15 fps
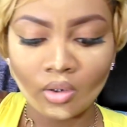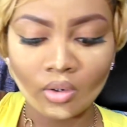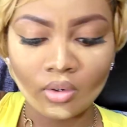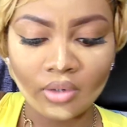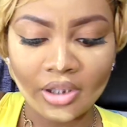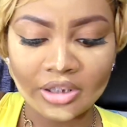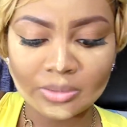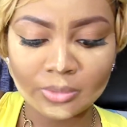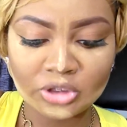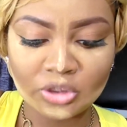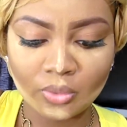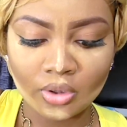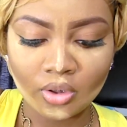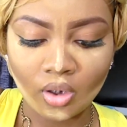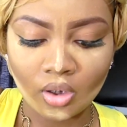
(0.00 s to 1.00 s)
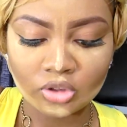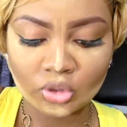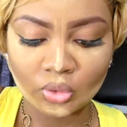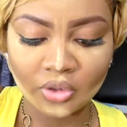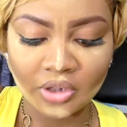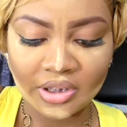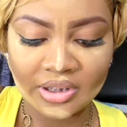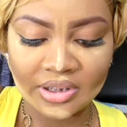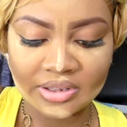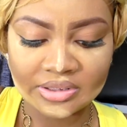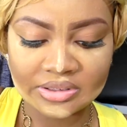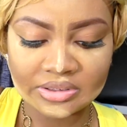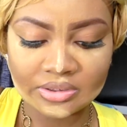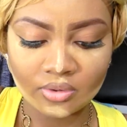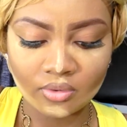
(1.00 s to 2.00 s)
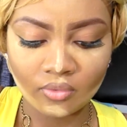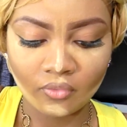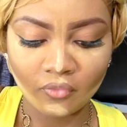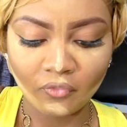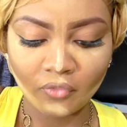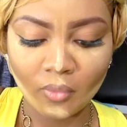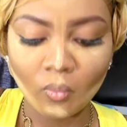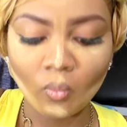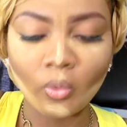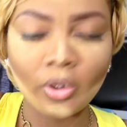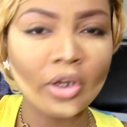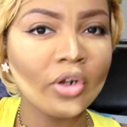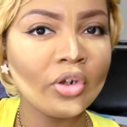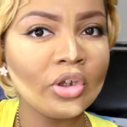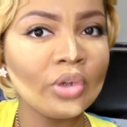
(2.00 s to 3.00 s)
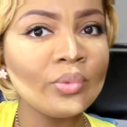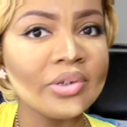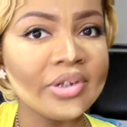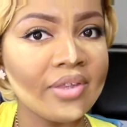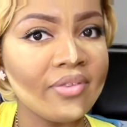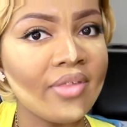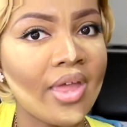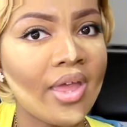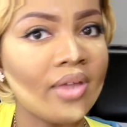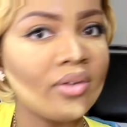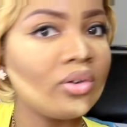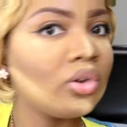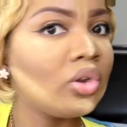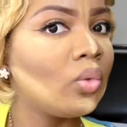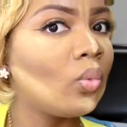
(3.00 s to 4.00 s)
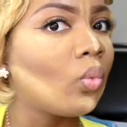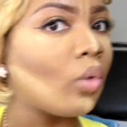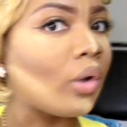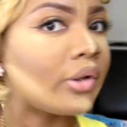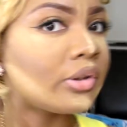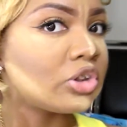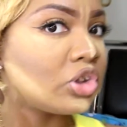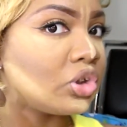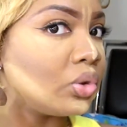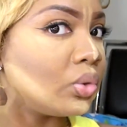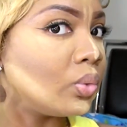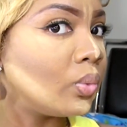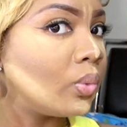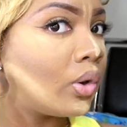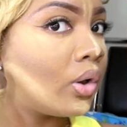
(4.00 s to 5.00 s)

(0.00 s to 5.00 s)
Next, what you want to contour is from where you did that, you want to